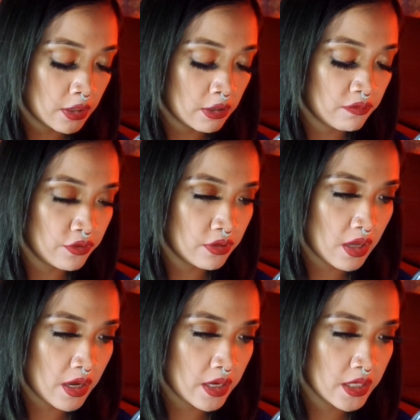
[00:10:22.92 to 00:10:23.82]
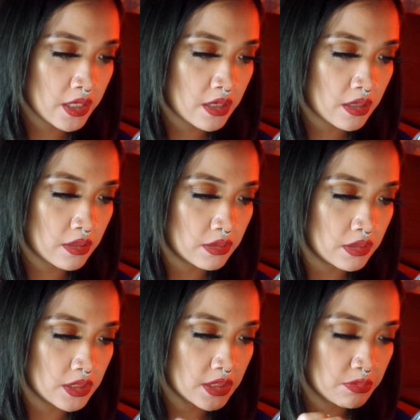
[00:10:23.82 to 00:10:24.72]
if you like.
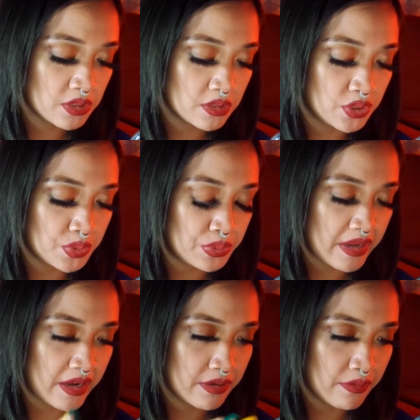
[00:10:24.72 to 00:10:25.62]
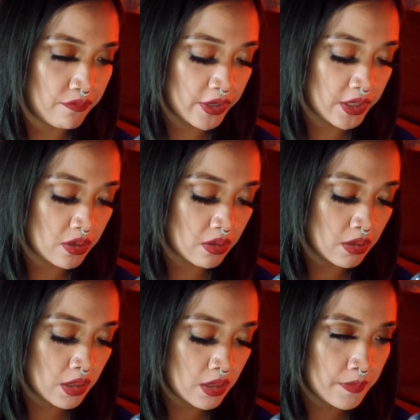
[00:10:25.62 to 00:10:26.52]
This I'm just gonna do negative, like
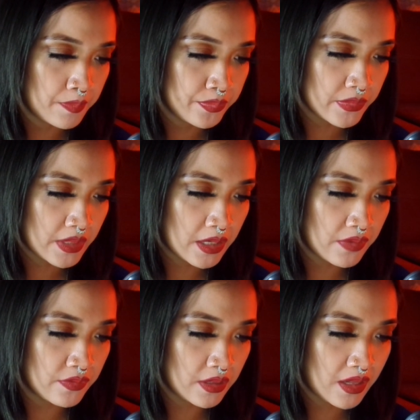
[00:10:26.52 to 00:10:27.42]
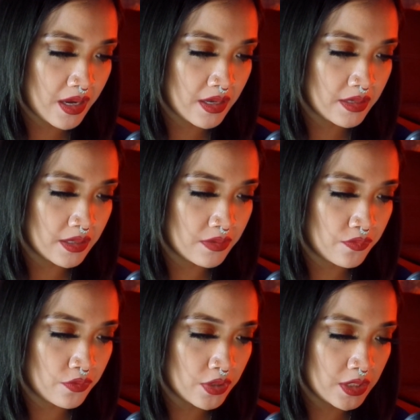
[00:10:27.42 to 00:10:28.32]
not even a lot,
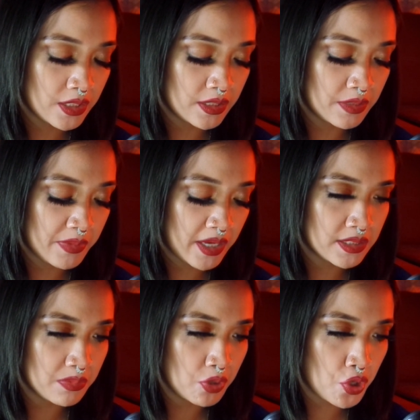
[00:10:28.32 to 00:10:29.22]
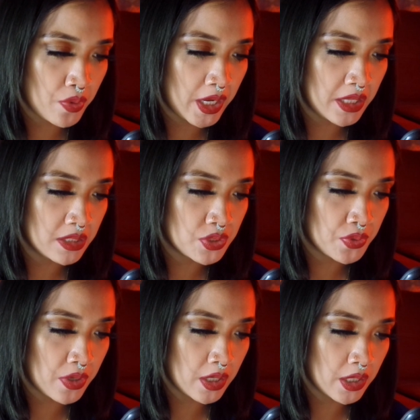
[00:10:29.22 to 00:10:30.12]
-1. And then I'm gonna add some grain to
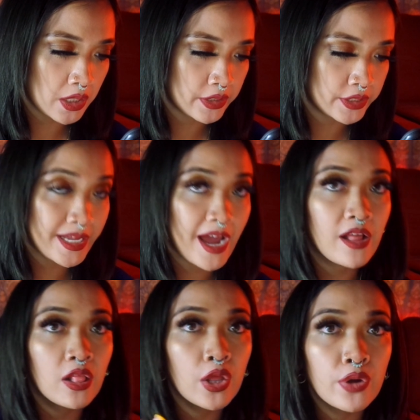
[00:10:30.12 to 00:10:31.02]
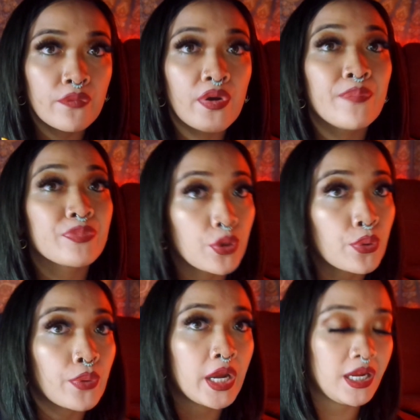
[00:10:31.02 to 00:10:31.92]
it because I love
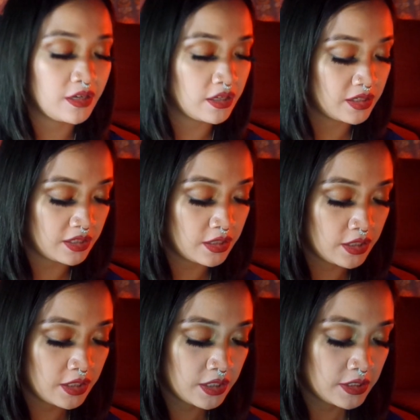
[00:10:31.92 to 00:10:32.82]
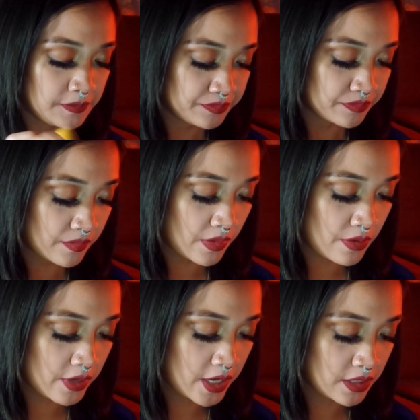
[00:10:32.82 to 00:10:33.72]
grain.
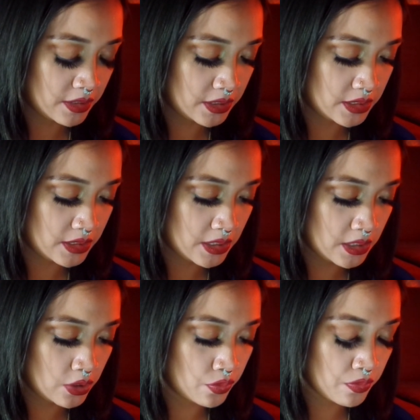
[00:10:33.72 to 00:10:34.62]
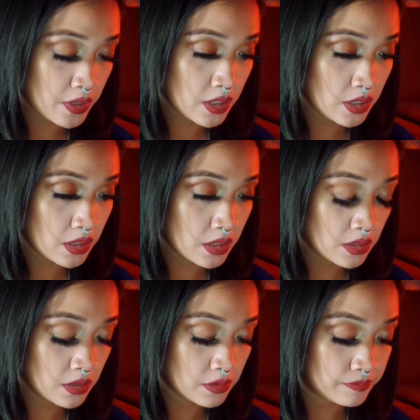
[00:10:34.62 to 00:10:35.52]
Okay, let's see. Grain.